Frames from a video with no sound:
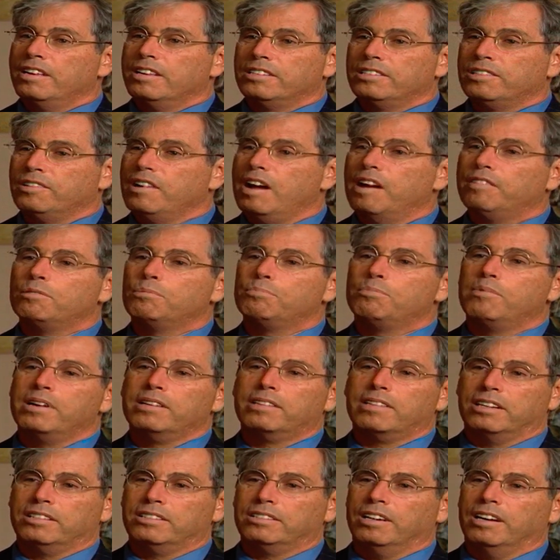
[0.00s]
So we have to
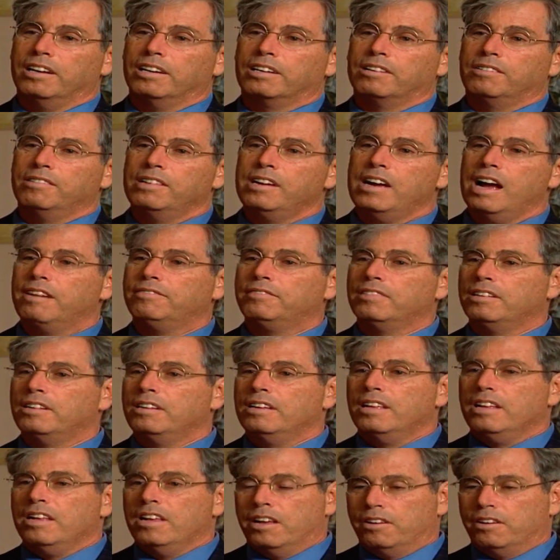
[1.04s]
break that cycle. We have to